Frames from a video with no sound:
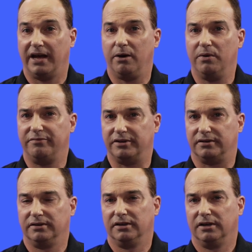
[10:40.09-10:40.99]

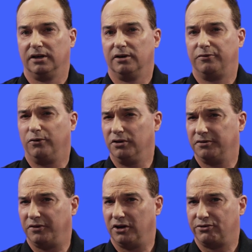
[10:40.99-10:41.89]
However, for
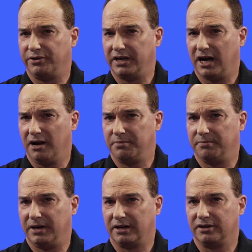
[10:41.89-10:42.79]
the voluntary
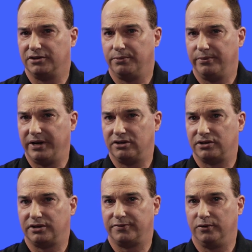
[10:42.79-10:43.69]
carbon market to
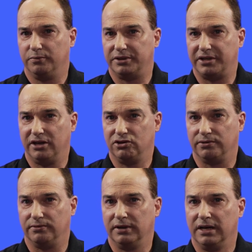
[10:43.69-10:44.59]
reach its full
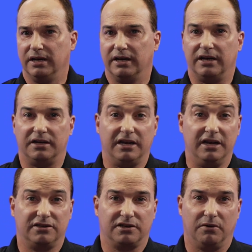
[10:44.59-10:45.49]
potential, it
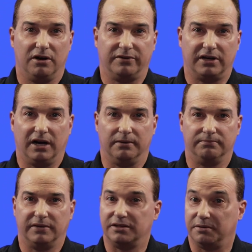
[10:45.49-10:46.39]
needs to
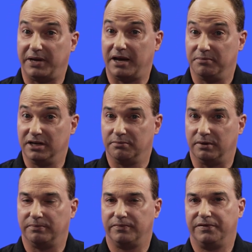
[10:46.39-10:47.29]
overcome, as a bare
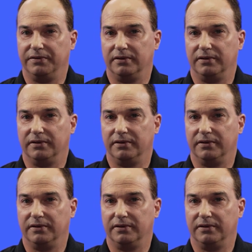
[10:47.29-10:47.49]
minimum,